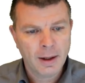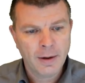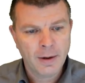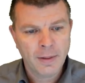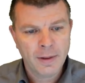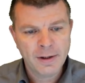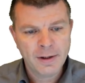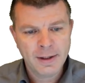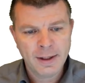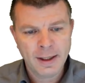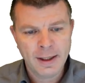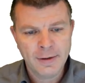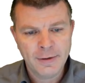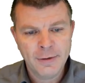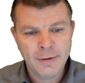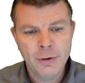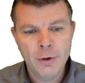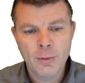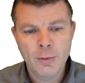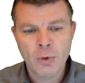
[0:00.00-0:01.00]
this
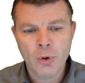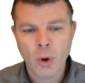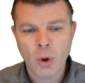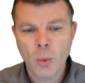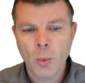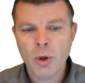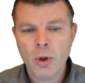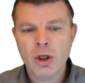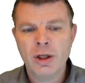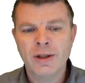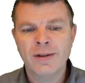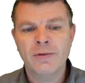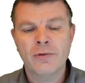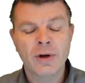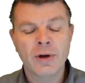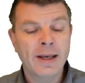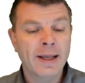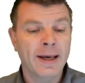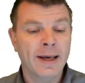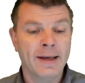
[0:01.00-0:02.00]
assume role, which is
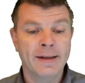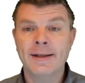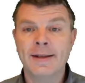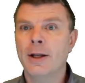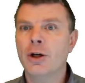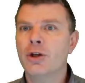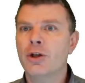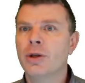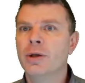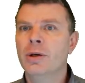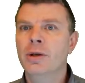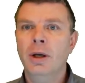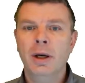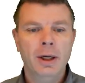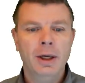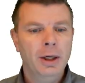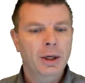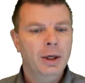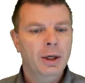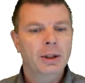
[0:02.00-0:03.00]
really essential,
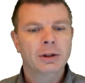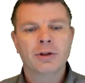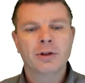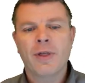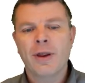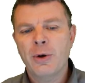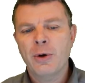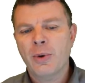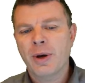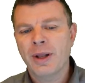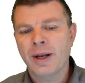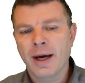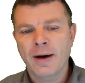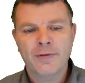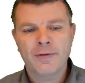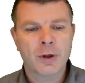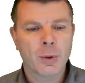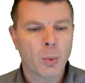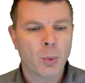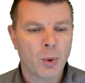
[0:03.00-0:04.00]
so that you can
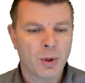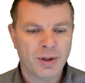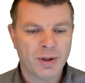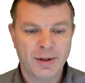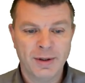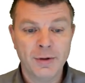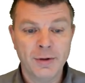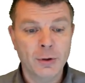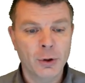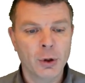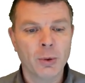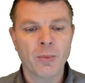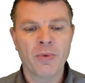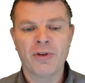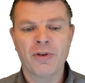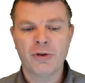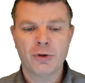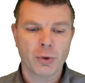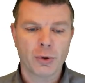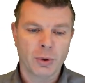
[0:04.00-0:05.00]
afterwards assume
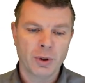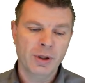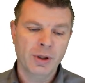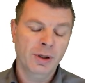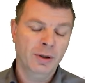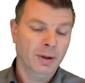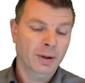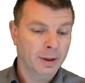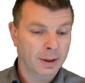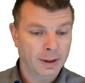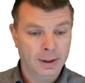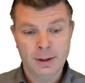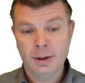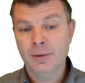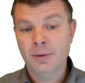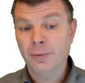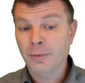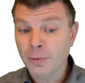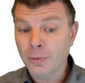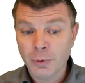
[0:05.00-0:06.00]
this role
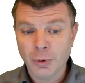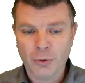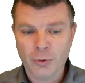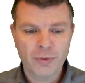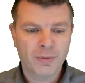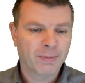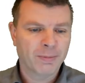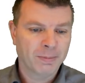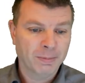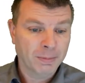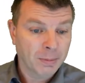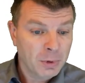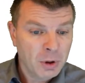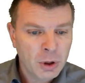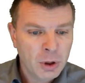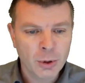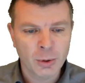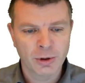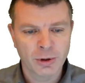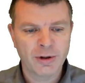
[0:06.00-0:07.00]
to
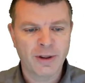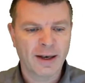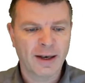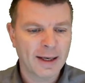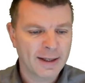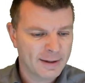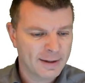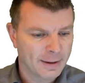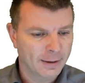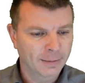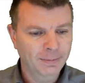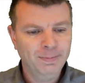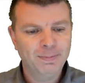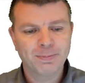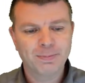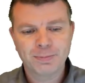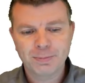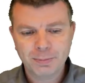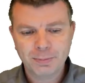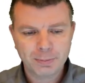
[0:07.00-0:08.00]
use the cluster.
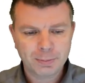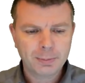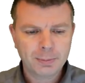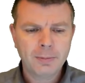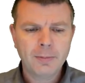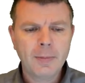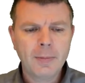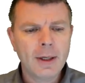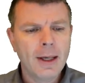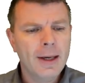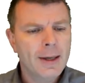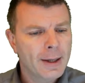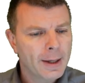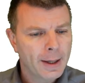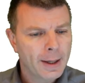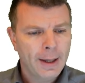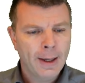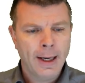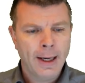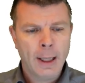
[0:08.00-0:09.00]

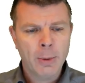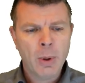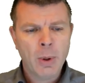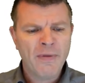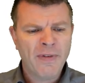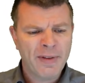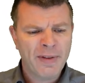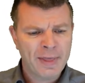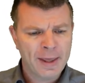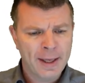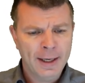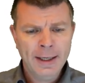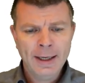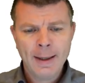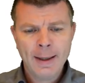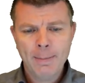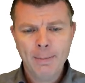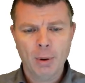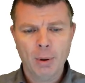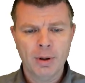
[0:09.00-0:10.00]
And we're having the
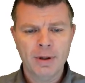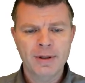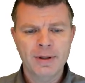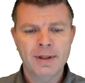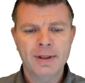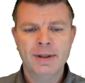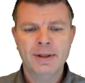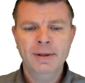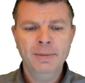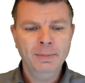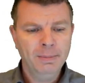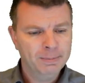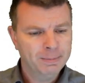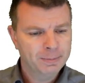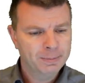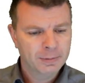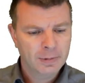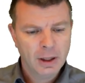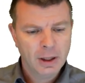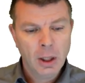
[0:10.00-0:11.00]
inline policy,
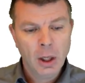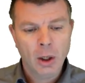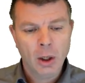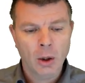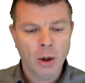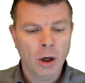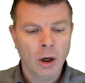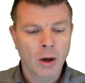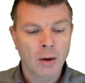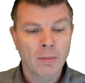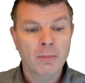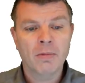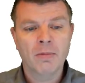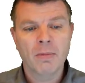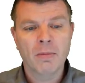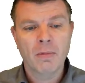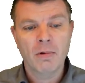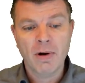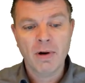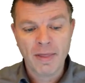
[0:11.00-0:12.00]
or
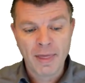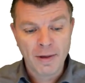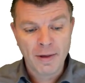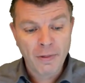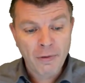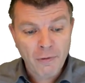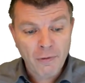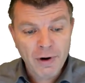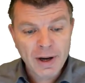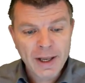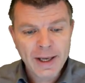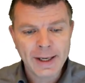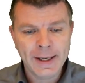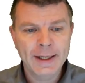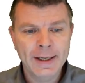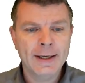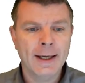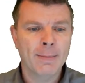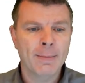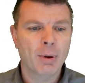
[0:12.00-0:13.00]
rather three
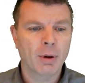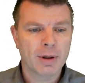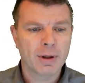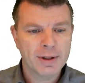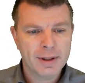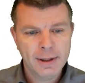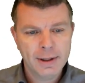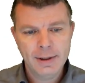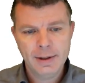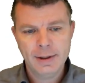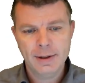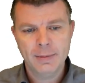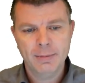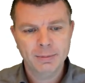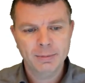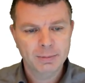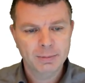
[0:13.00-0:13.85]
inline policies